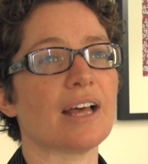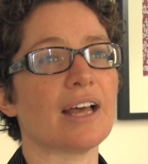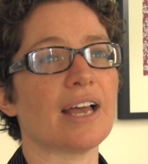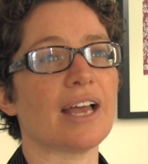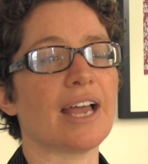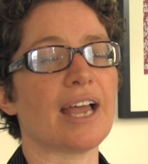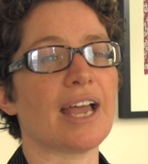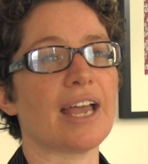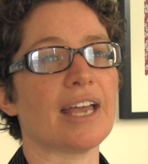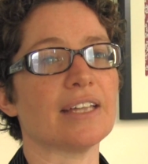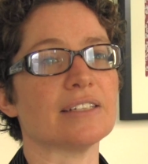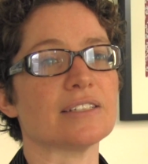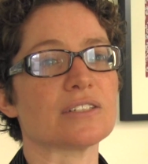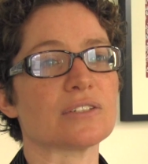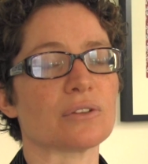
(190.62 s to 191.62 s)

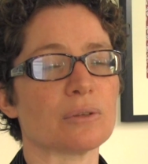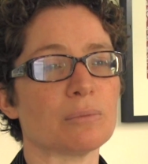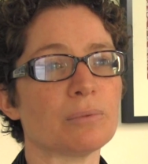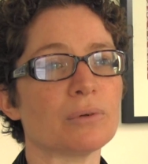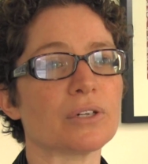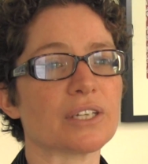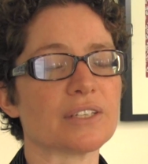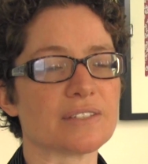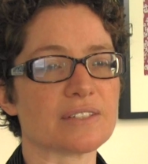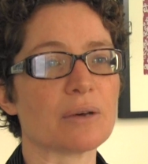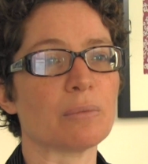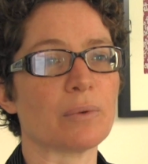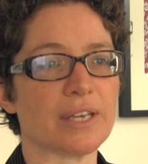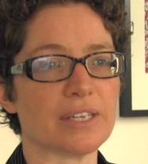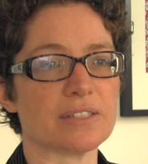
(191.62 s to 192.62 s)
And so the book, in
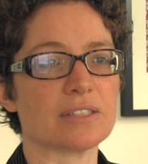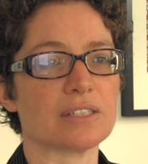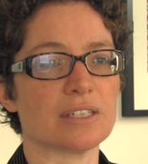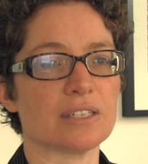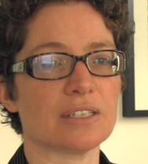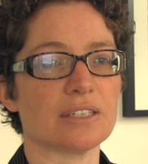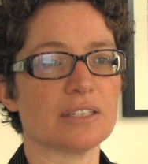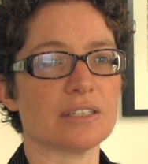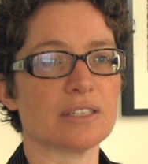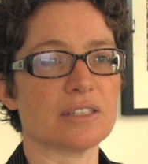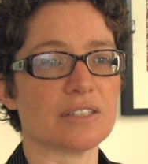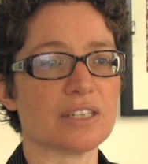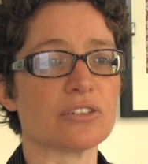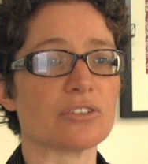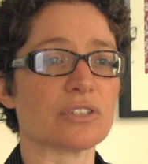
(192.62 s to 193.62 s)
some ways,
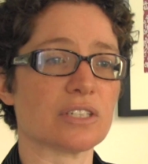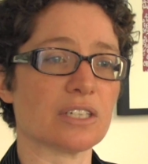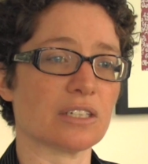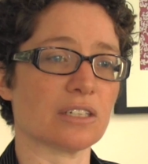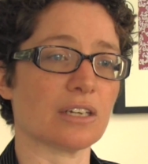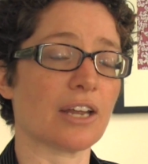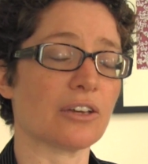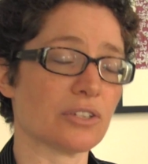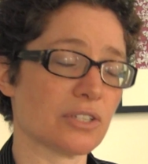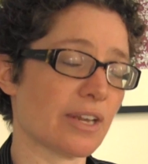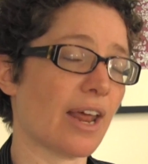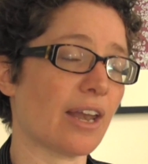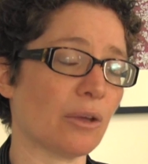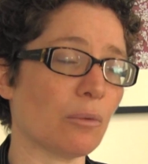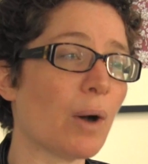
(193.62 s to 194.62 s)
is interested in
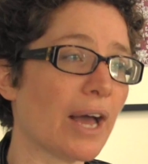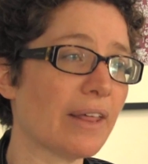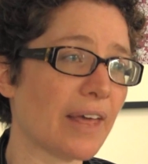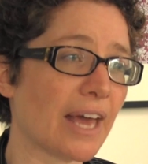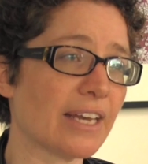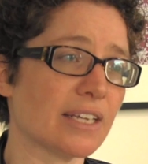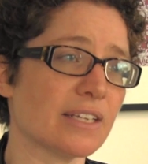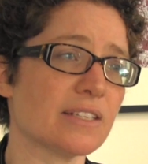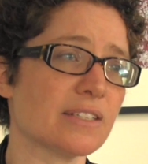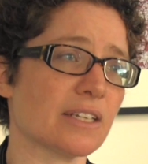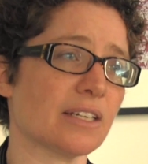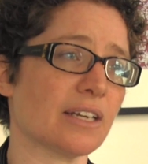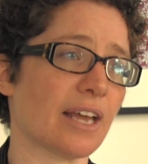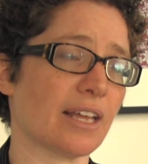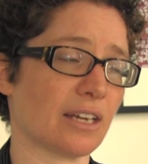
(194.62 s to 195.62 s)
understanding why that is,
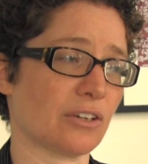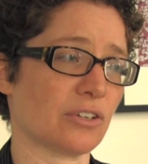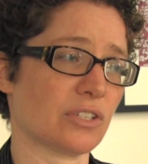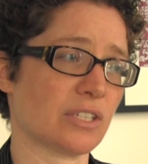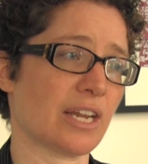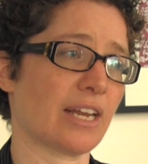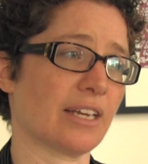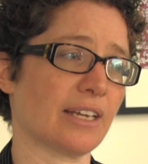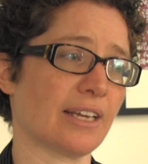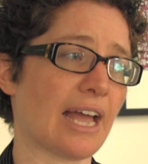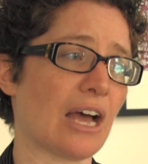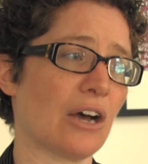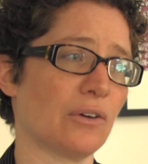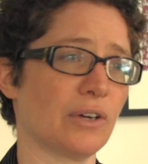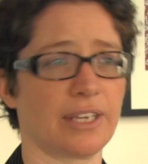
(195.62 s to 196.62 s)
and understanding
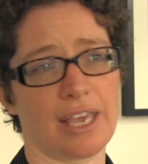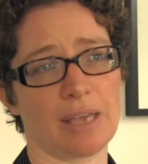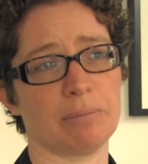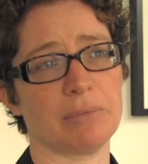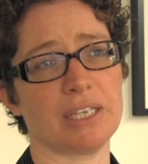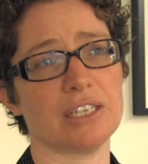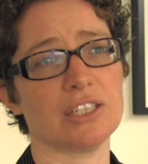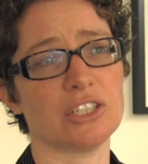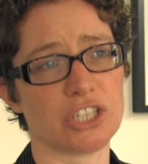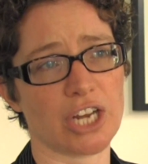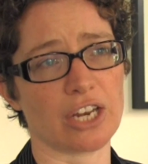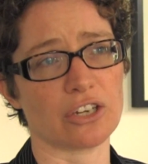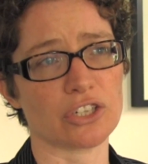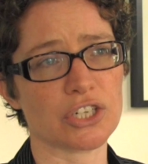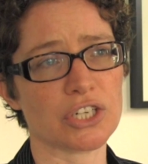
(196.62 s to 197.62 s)
how it can be
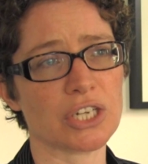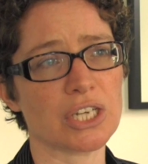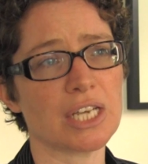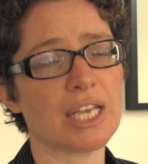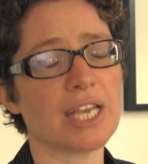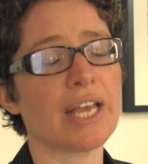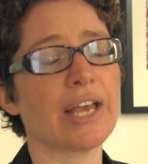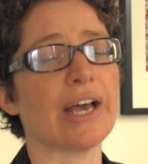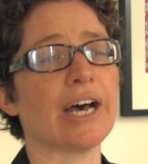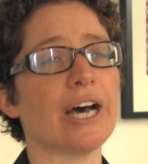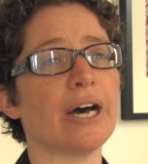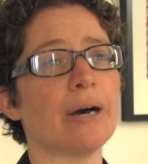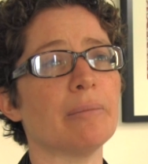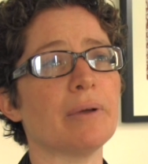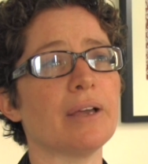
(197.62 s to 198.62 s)
changed,
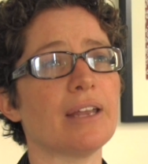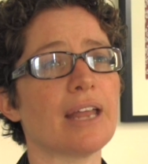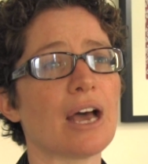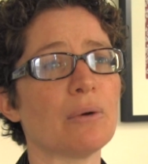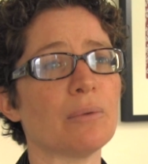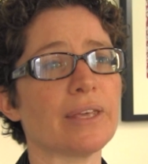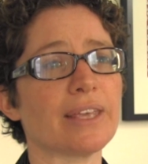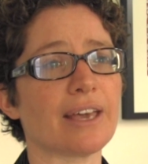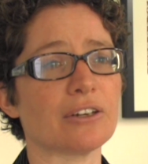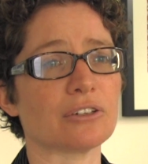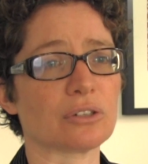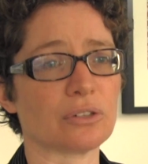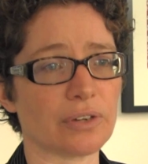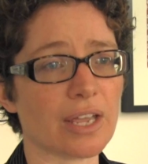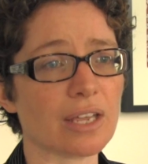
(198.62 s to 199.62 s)
and how we can
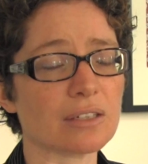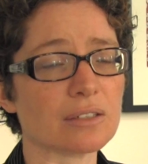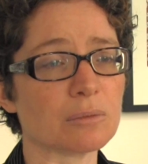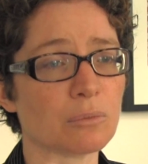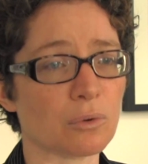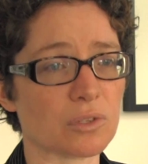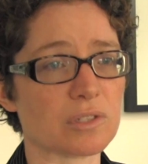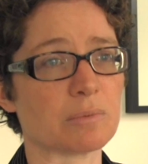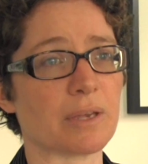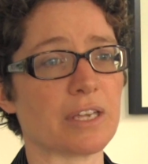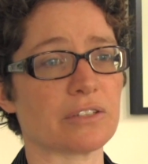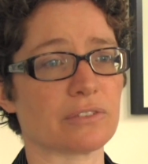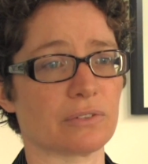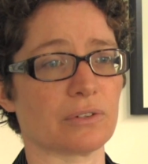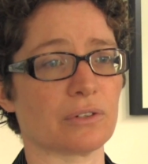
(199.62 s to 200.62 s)
create more
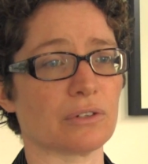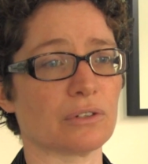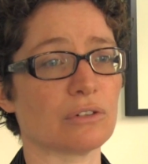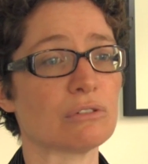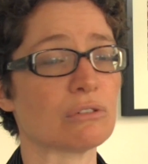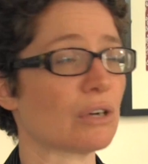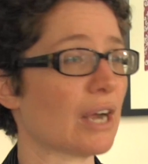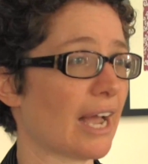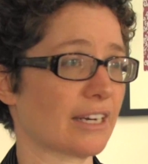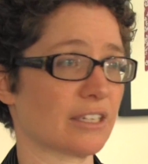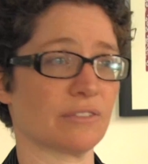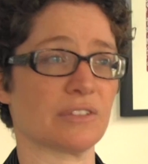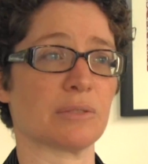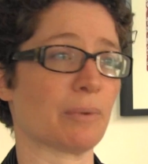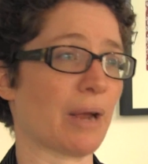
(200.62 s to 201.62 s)
space for
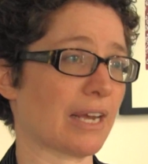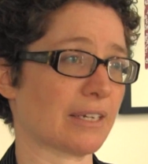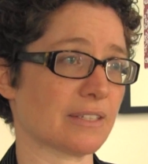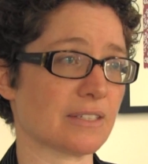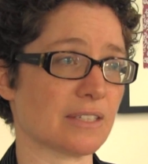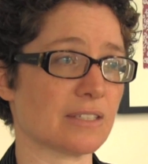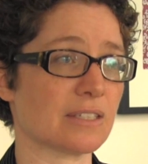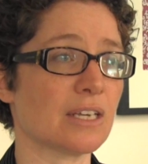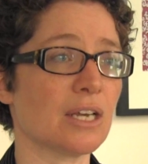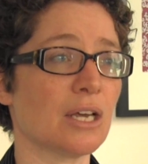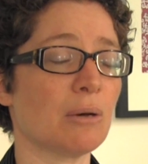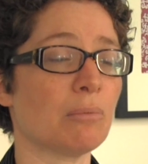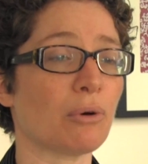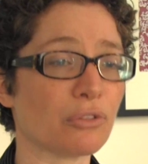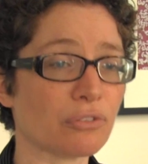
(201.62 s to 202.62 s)
activist practices,
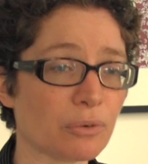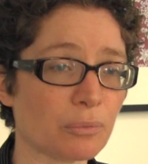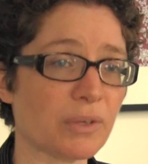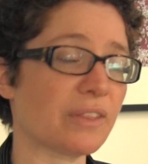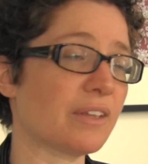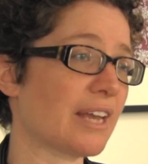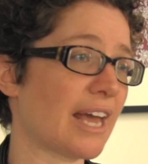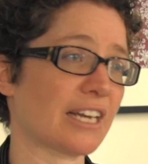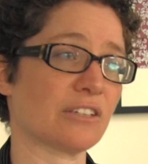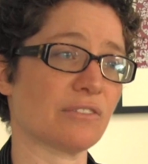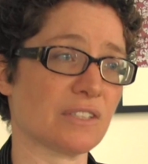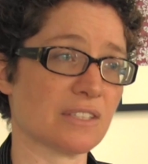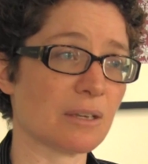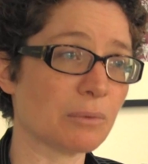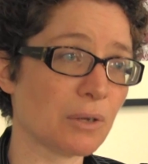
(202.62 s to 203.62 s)
both from within
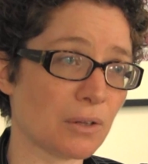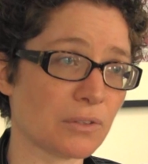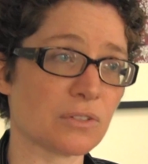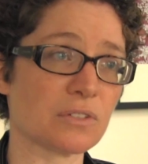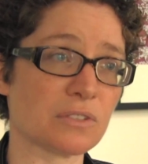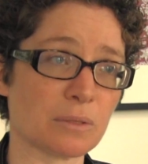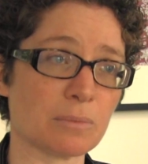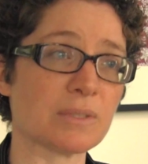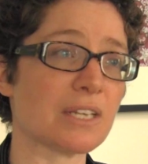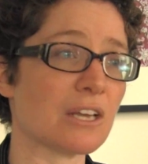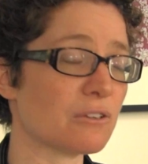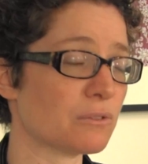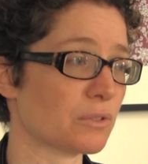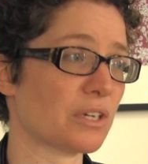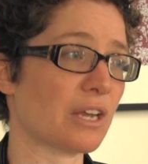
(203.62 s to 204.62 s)
activist subcultures
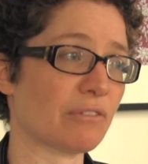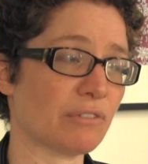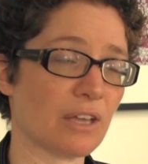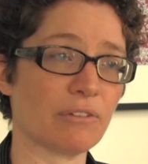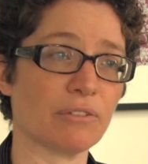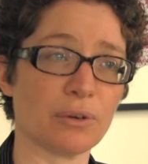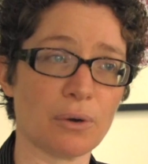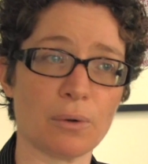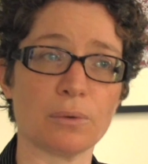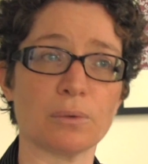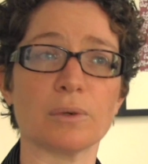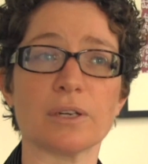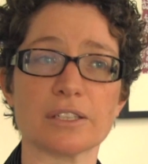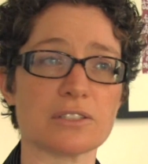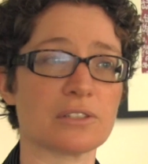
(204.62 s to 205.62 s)
themselves, which have their
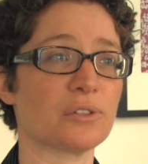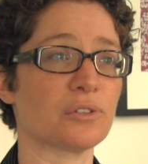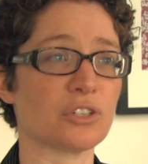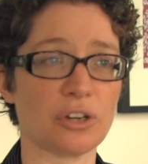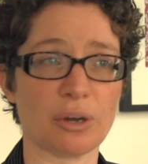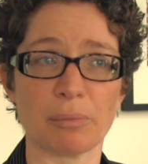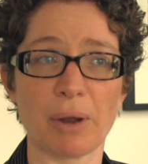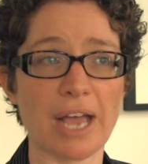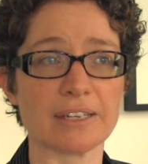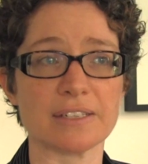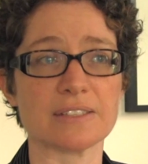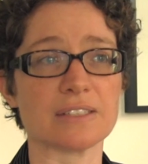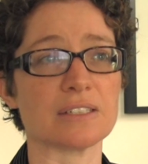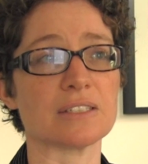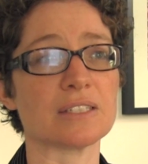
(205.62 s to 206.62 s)
own exclusionary
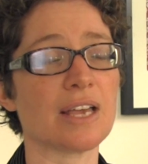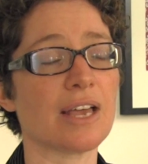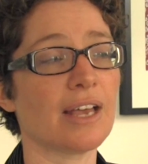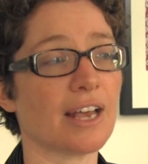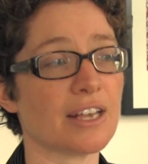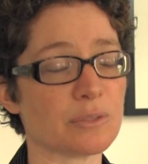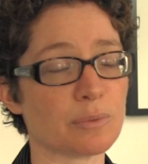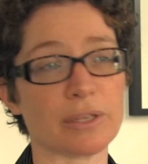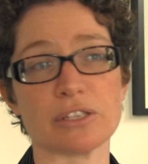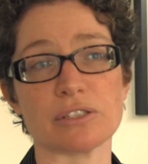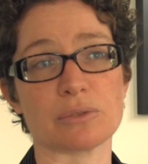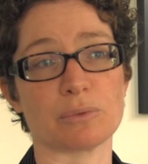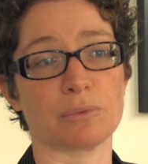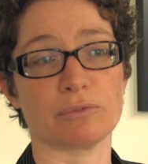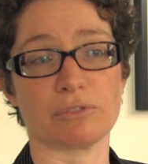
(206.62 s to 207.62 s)
practices, as well
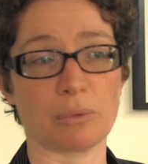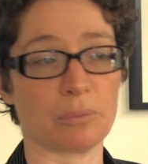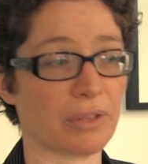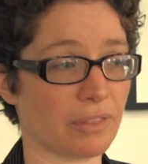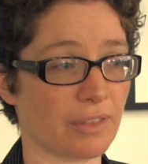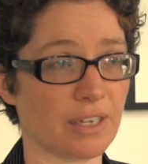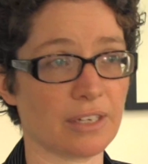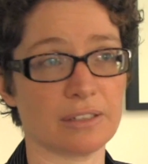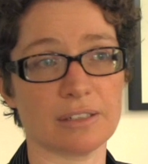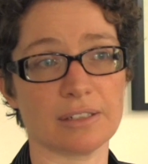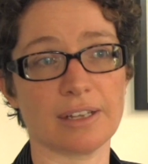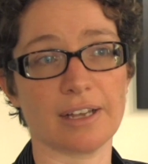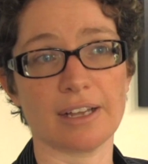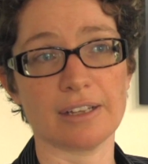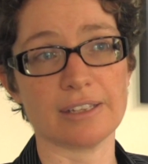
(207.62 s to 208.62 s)
as from
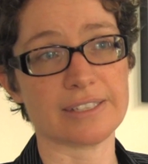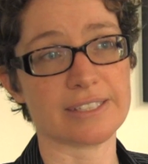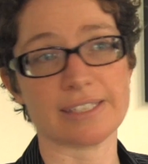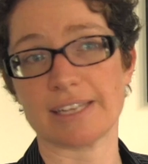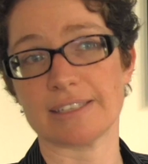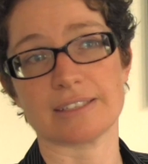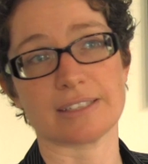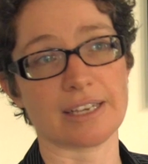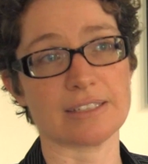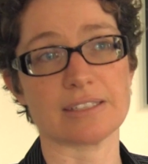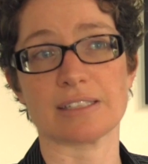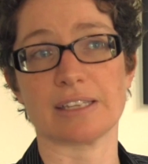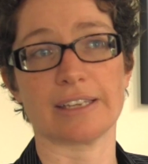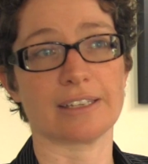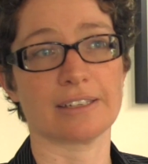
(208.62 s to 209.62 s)
within state
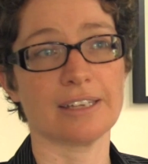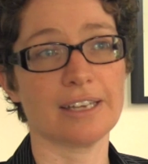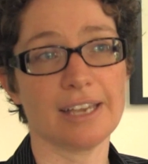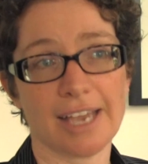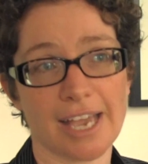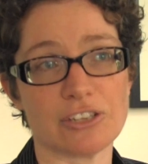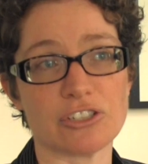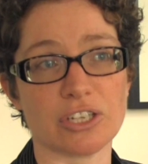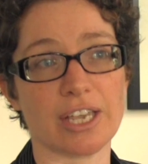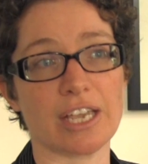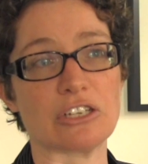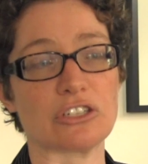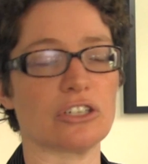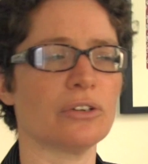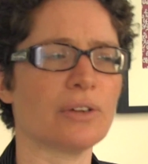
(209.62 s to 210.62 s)
sites like
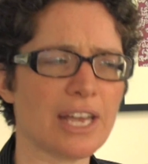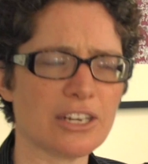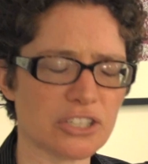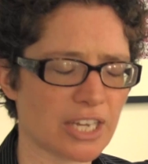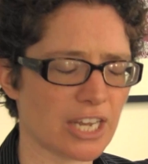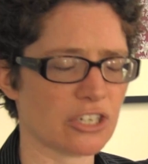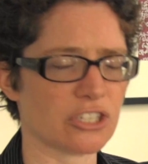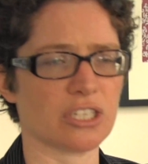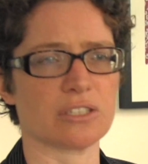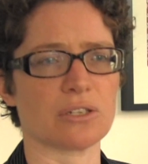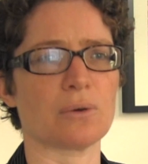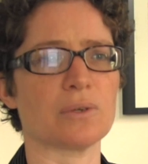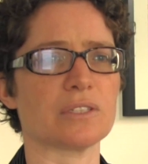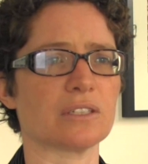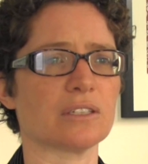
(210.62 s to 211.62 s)
education. Education is
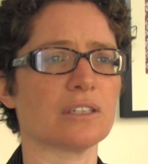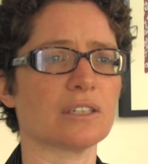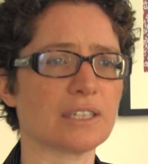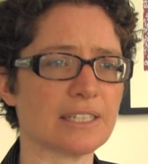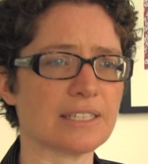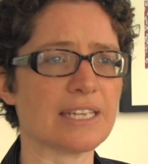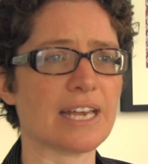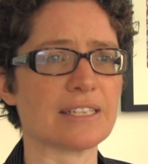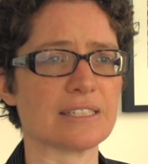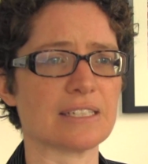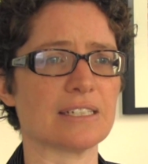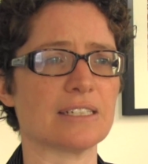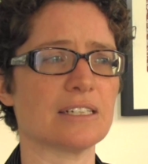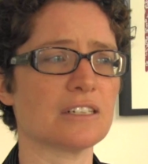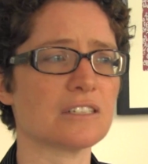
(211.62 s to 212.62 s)
always a
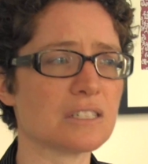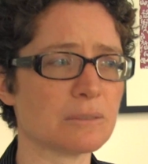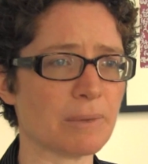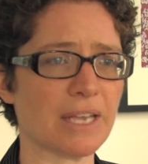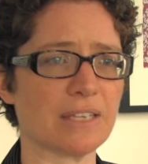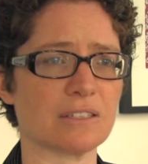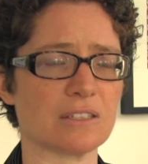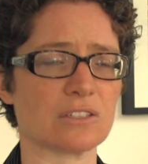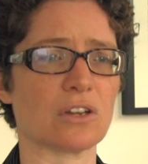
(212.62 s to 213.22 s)
contested space.